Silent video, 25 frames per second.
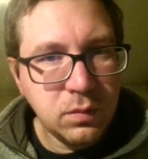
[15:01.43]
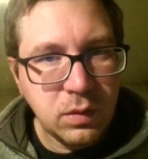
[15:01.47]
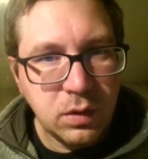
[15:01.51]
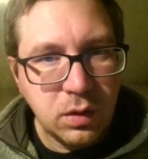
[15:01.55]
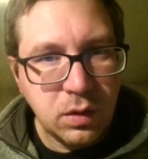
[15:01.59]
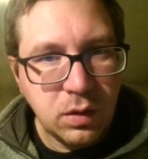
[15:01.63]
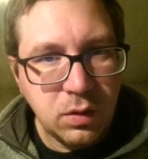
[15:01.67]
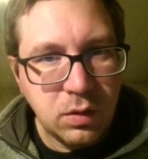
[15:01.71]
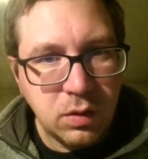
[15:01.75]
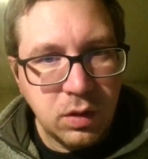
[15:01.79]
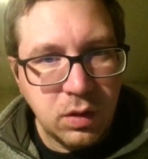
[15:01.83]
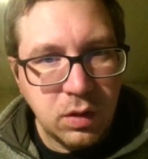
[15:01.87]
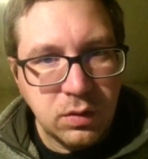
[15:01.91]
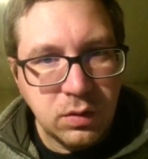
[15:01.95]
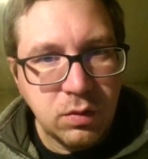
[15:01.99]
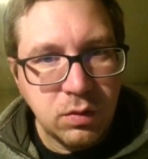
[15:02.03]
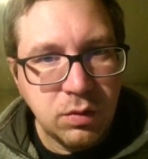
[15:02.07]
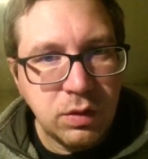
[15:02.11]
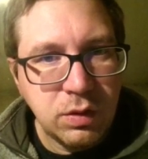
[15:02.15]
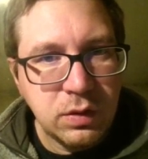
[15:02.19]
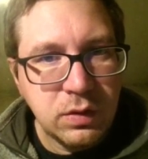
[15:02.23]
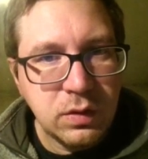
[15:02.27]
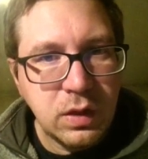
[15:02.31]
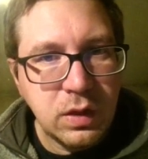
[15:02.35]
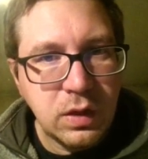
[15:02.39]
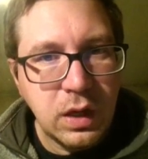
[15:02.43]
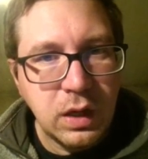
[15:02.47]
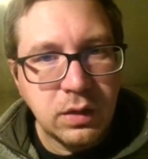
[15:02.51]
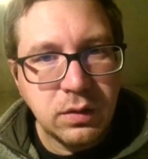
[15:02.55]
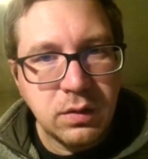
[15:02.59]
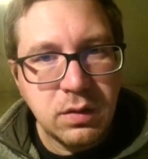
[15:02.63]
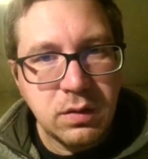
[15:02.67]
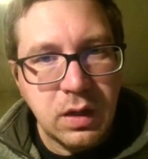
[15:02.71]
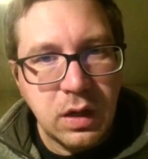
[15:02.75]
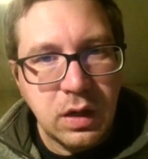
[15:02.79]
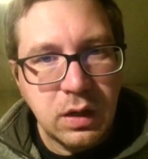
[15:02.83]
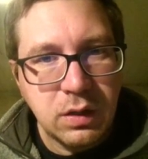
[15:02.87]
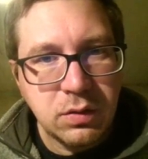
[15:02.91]
Okay, so this text
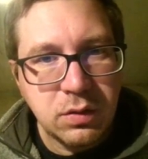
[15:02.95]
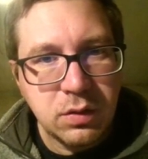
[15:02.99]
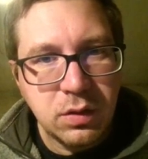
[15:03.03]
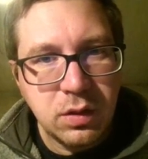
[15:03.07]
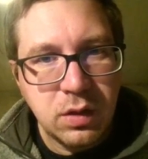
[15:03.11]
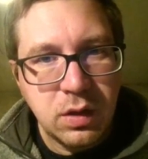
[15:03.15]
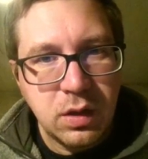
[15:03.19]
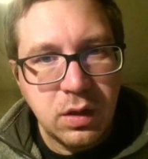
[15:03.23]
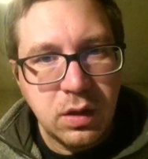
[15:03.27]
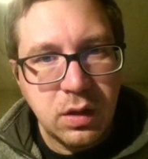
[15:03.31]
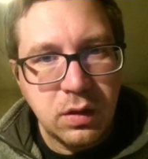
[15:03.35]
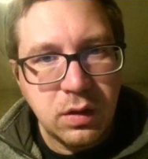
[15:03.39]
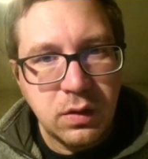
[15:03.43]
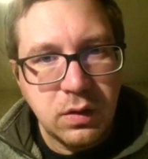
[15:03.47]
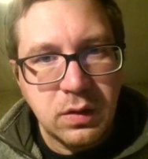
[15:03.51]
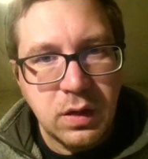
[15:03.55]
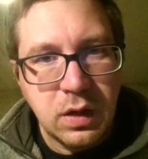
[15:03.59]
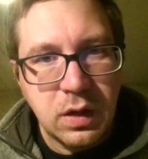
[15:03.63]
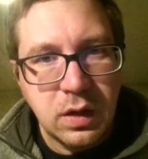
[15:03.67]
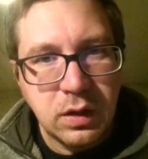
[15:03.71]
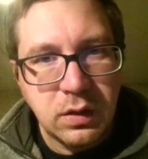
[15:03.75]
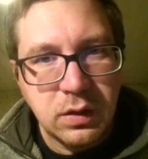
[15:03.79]
is actually, this heading